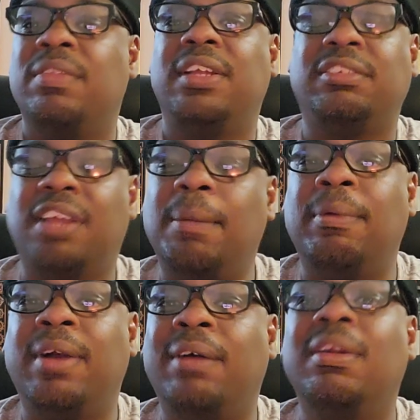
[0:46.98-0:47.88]
This time
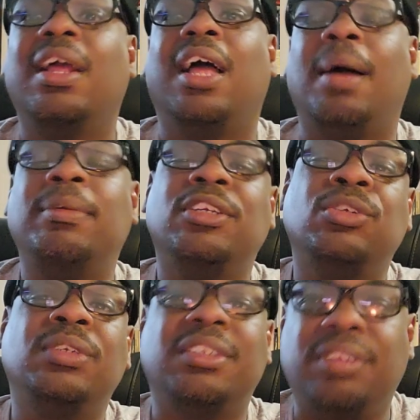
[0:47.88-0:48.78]
around, I'm going
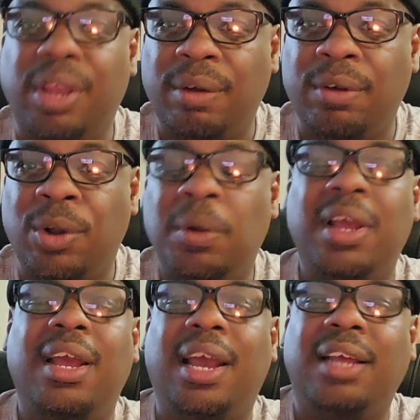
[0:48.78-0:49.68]
to do the tarot
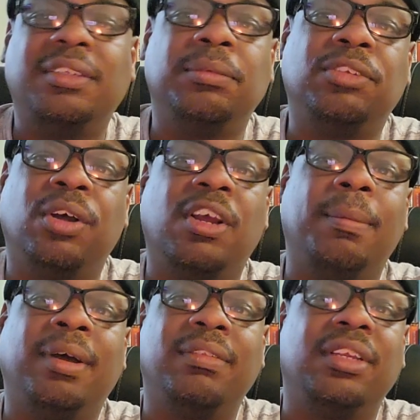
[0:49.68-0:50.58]
as I'm talking
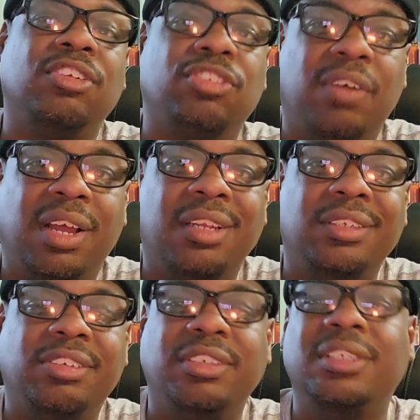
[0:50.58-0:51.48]
about the
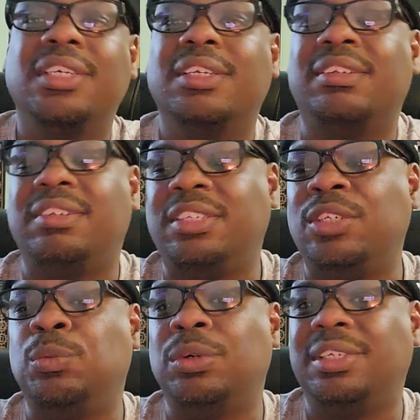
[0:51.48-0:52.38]
astrology to
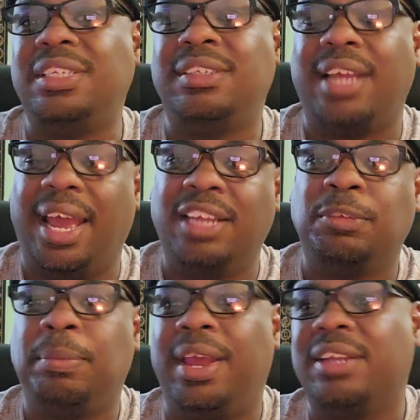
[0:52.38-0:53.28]
see what these
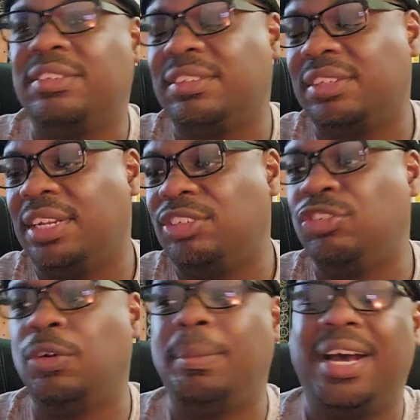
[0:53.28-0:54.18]
aspects, the
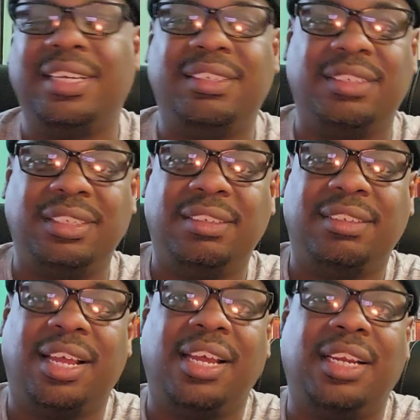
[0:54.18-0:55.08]
celestial bodies, and these
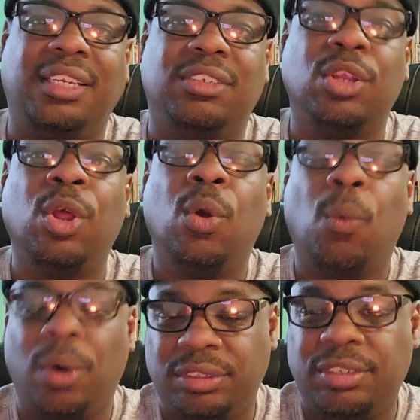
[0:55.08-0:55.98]
signs
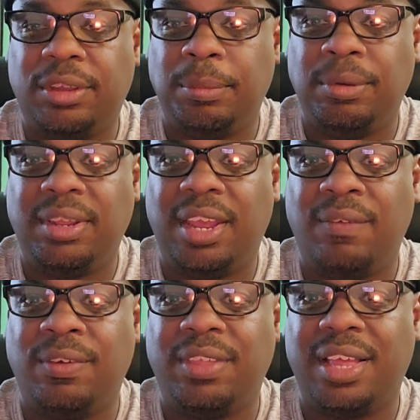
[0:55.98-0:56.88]
want to
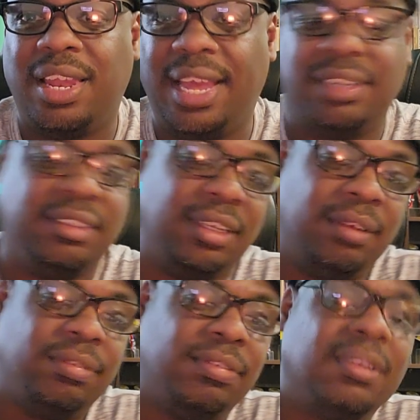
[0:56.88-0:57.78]
communicate for the collective.